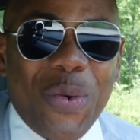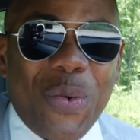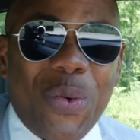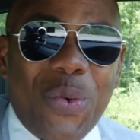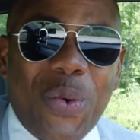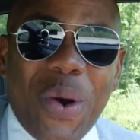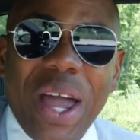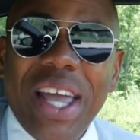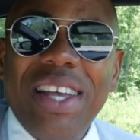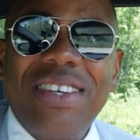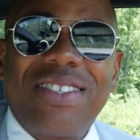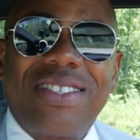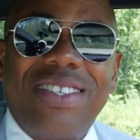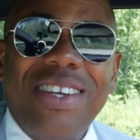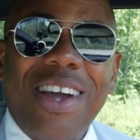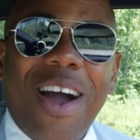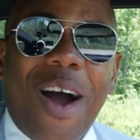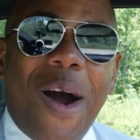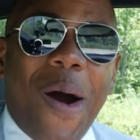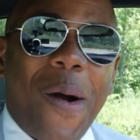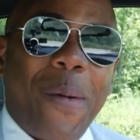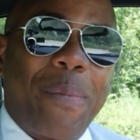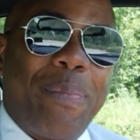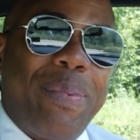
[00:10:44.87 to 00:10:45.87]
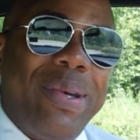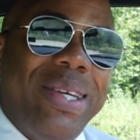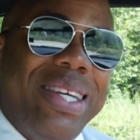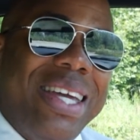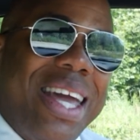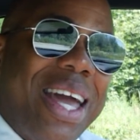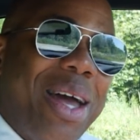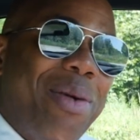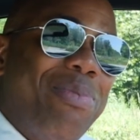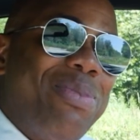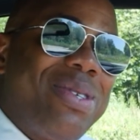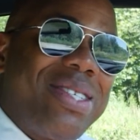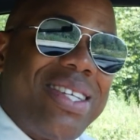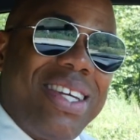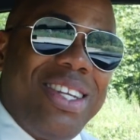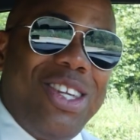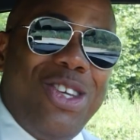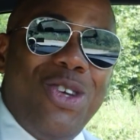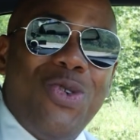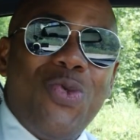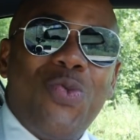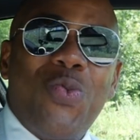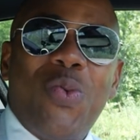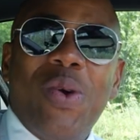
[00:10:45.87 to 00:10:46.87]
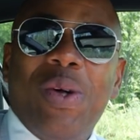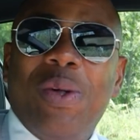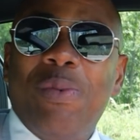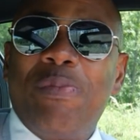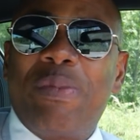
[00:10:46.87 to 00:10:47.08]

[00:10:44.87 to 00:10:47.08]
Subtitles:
Raise the RPMs and you will